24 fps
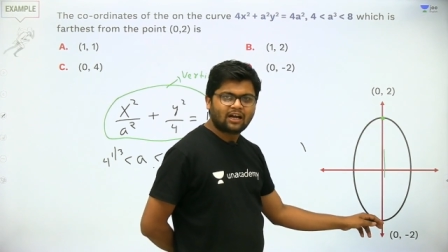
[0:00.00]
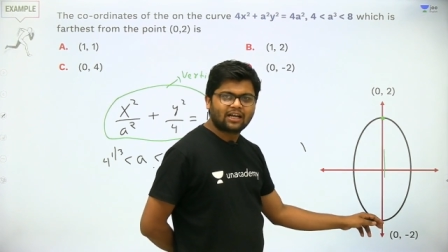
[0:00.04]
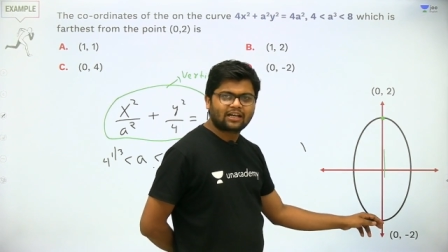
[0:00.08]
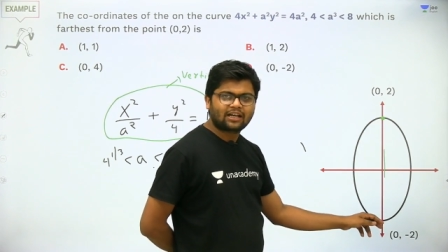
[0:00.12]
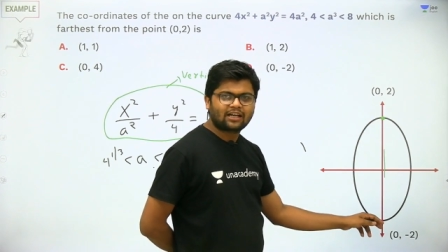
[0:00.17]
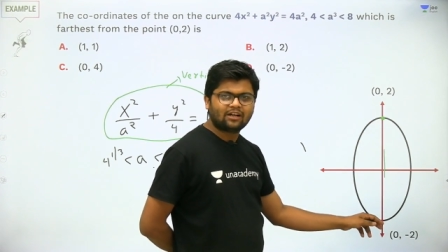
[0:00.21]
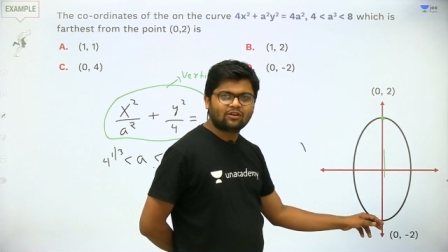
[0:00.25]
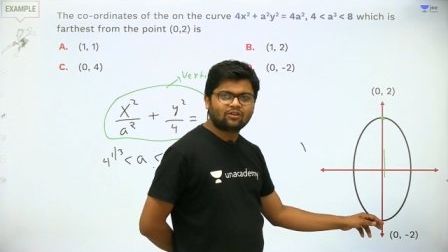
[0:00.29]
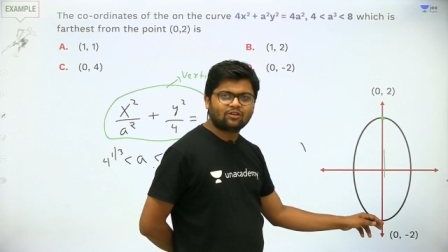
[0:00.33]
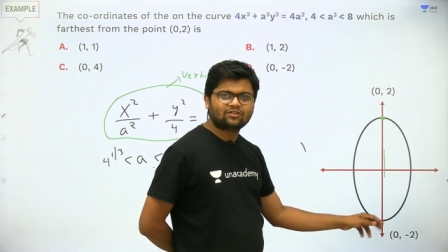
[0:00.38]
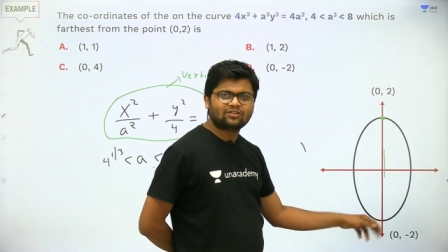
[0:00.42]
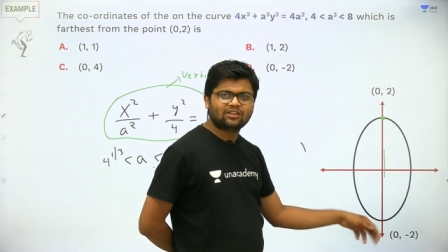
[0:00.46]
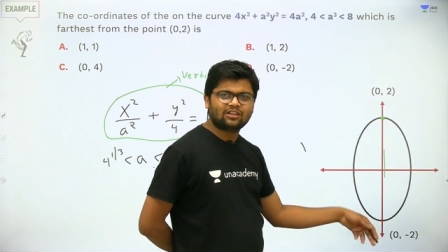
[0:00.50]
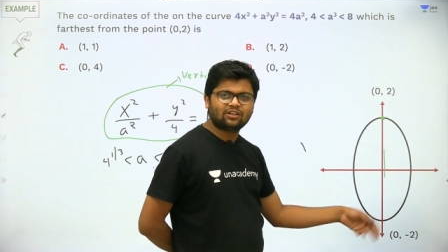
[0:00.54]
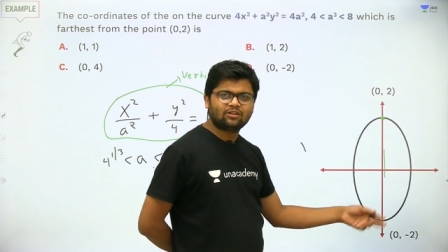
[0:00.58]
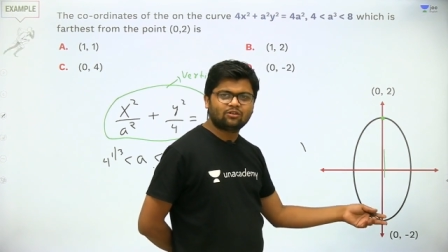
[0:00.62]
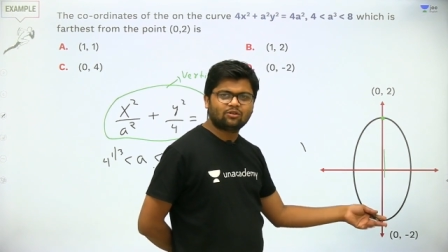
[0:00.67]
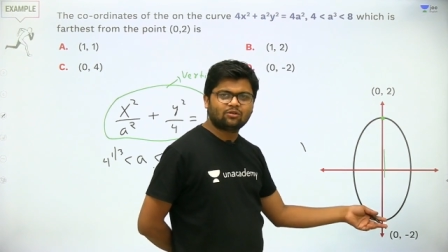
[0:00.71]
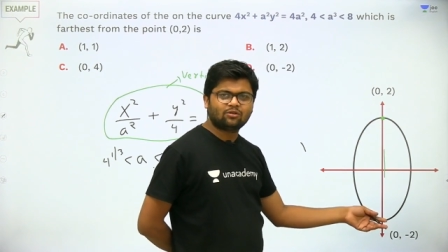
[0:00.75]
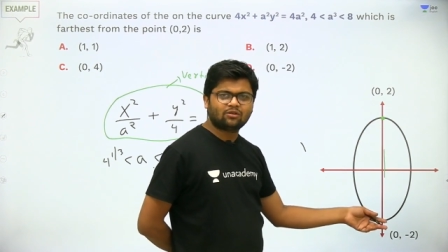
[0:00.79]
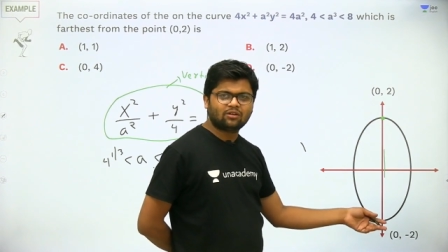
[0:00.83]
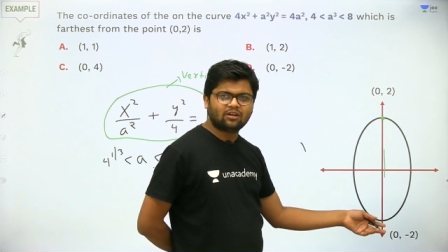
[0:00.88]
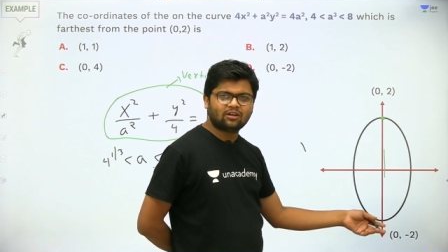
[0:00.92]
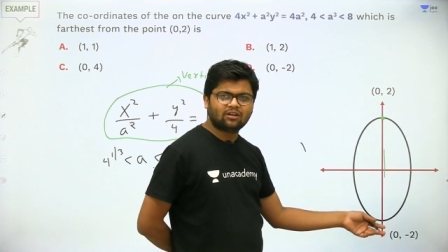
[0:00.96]
I cannot say, you
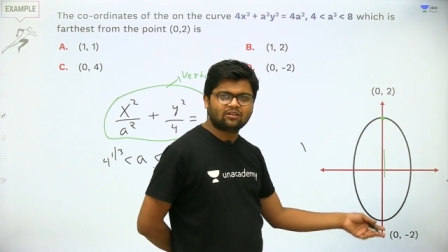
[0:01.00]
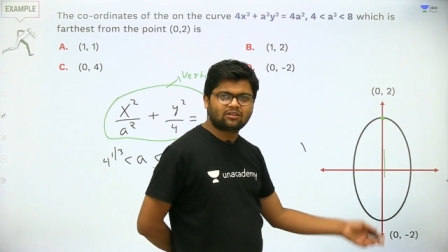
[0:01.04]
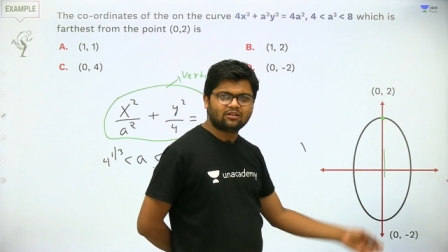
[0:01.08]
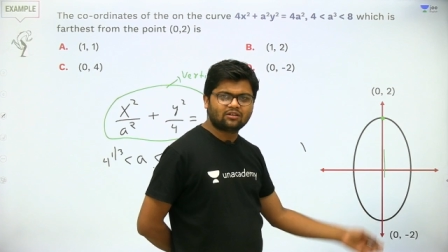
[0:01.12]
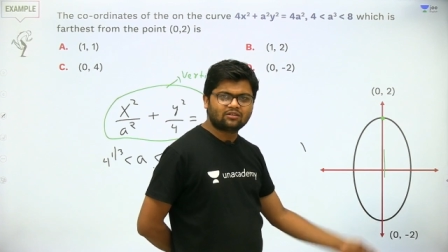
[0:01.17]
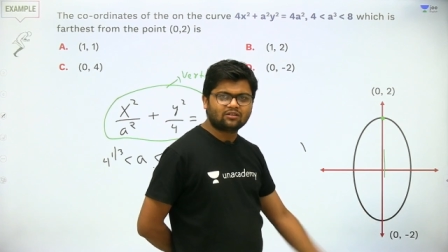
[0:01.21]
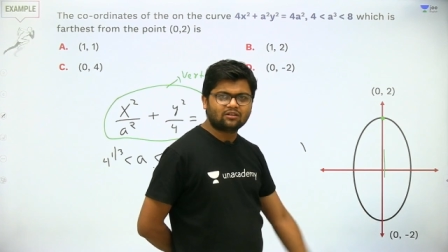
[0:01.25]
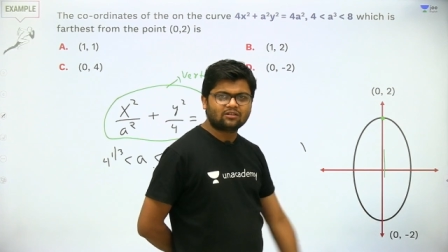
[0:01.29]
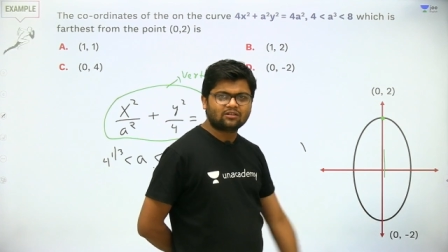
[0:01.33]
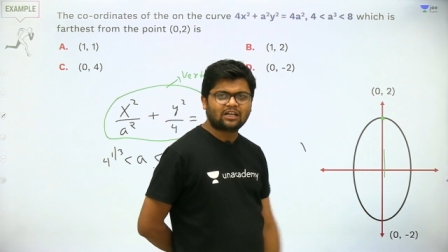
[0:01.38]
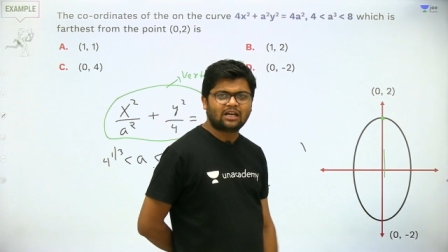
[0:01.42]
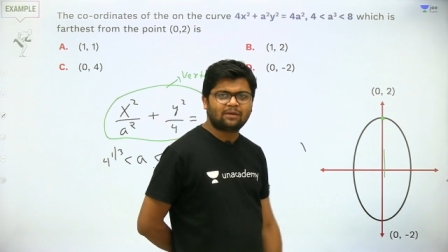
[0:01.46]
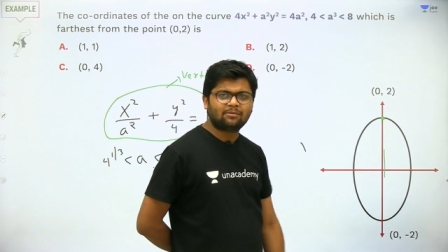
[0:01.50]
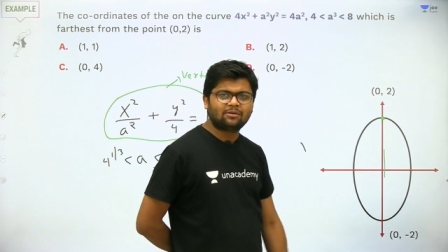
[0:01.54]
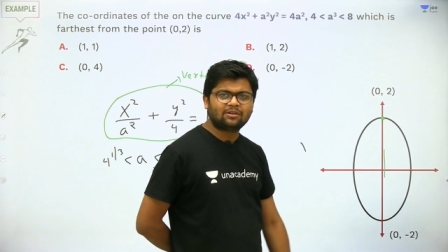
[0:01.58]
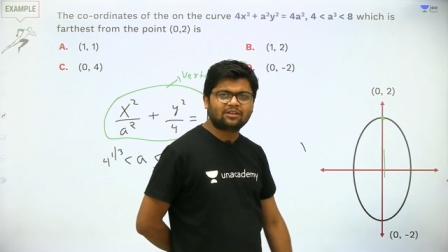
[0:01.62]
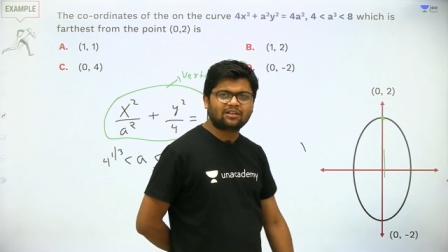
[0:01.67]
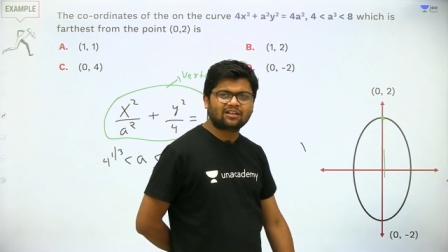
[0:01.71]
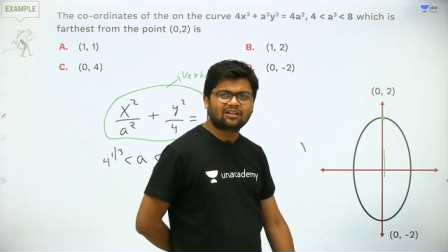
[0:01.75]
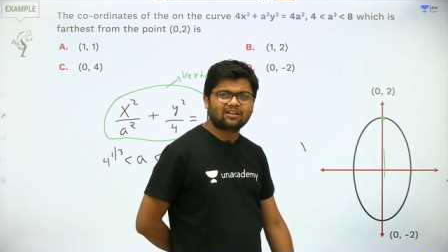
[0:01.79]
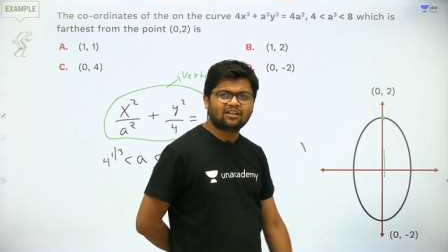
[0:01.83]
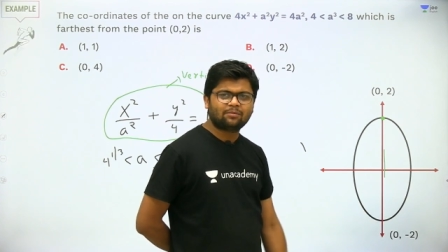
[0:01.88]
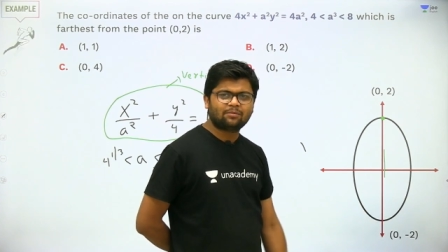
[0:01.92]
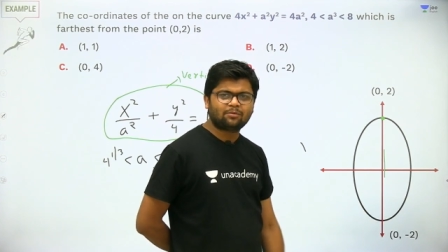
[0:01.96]
know, uh,
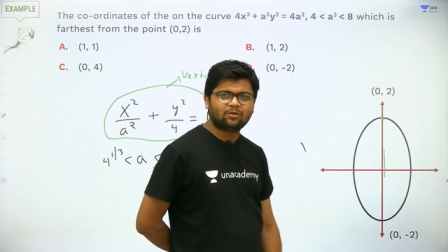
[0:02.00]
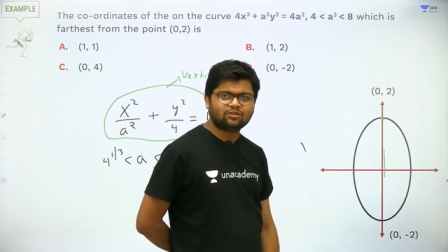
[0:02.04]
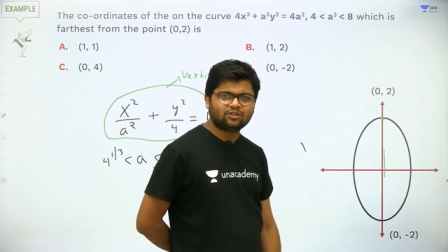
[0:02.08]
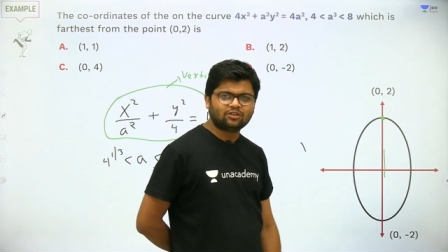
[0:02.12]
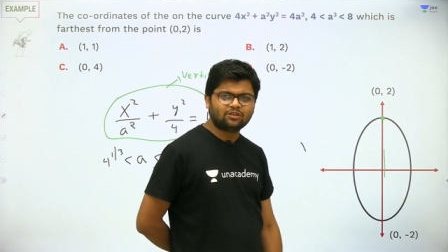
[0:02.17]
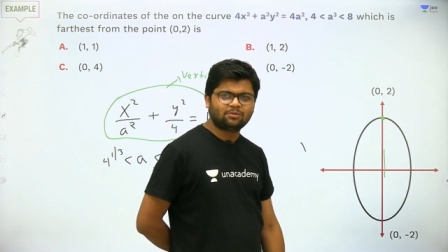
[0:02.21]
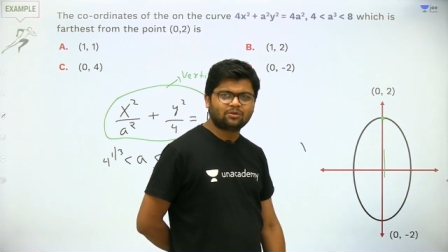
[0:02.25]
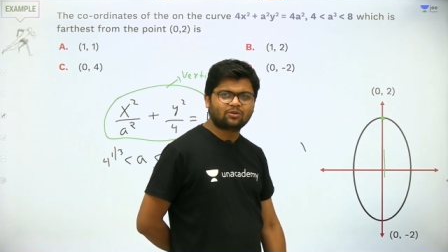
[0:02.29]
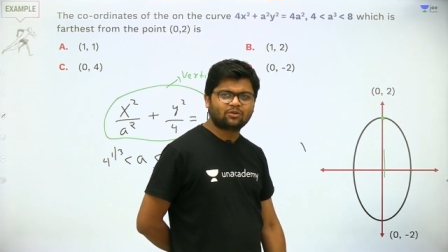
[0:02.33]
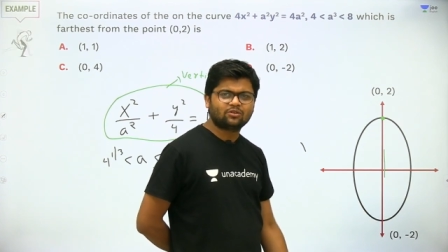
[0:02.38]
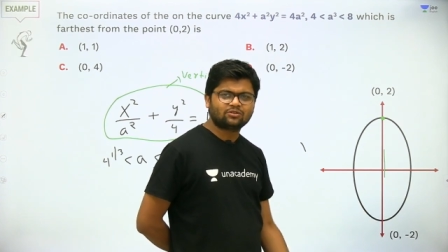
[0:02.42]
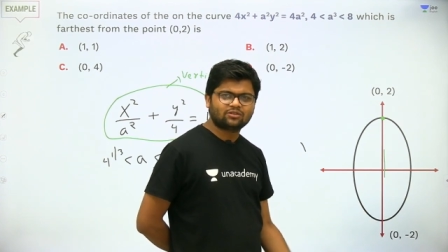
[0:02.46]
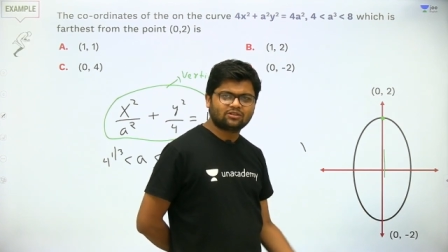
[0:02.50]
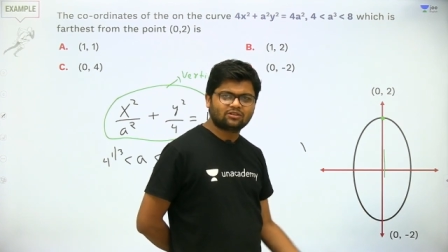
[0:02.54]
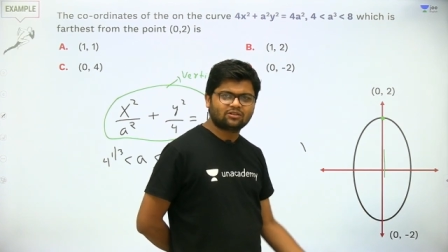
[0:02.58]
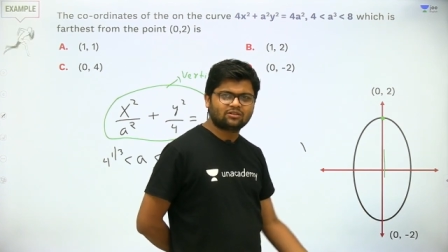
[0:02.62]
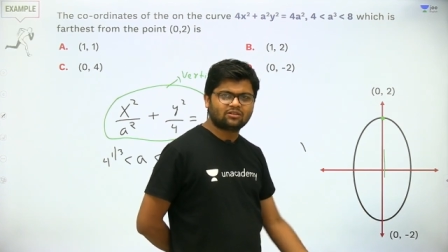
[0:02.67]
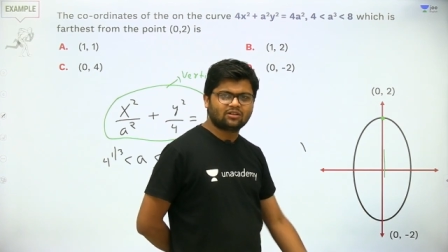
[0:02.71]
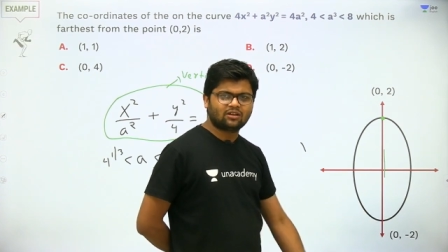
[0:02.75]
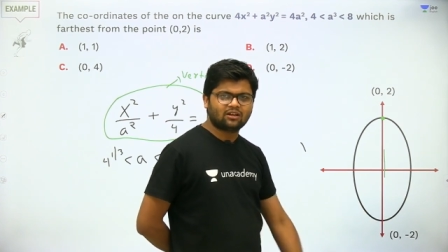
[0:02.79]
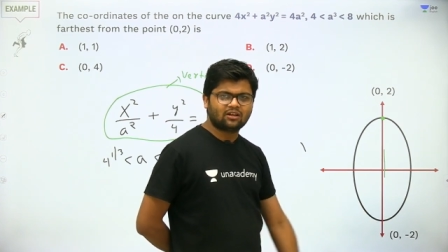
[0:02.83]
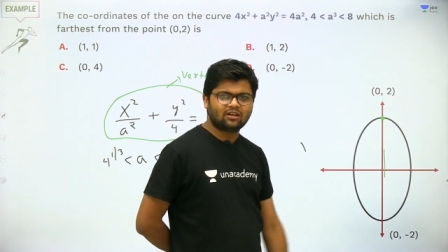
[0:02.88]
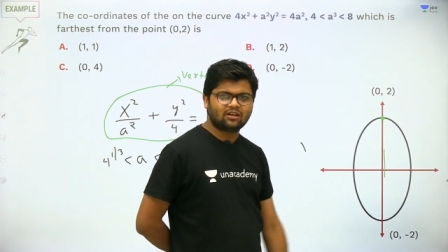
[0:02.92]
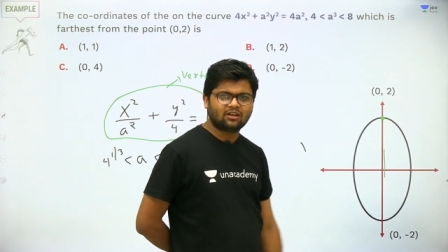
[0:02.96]
diametrically opposite because
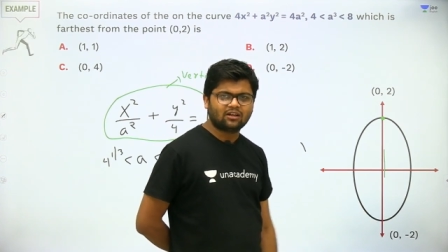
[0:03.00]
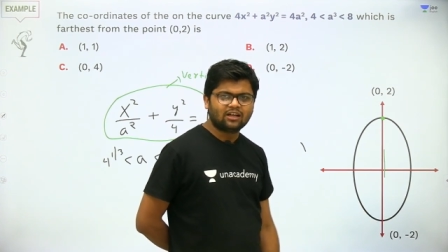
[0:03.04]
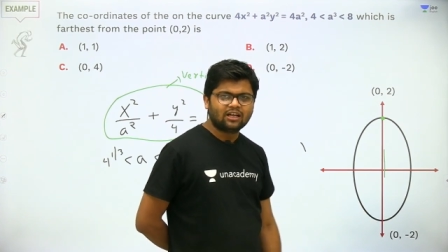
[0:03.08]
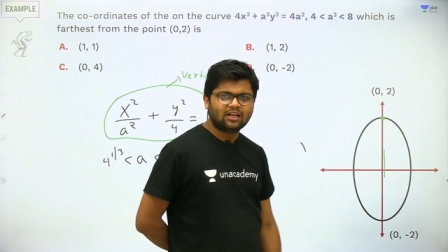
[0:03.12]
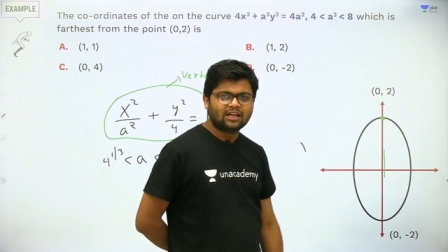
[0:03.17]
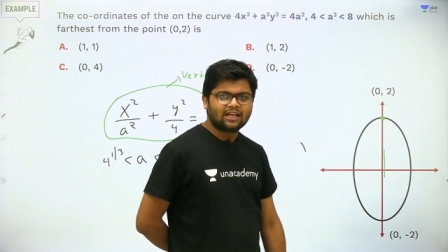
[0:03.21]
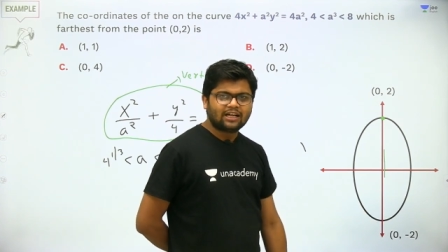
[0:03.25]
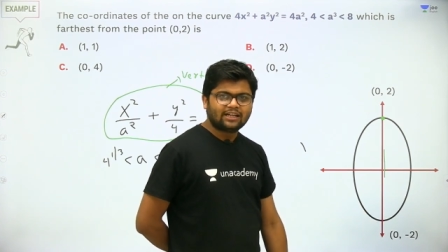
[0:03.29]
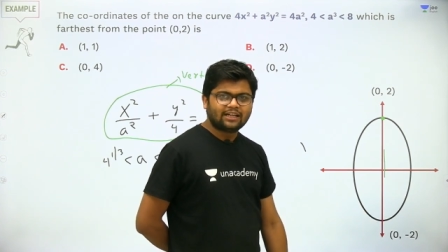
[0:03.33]
uh,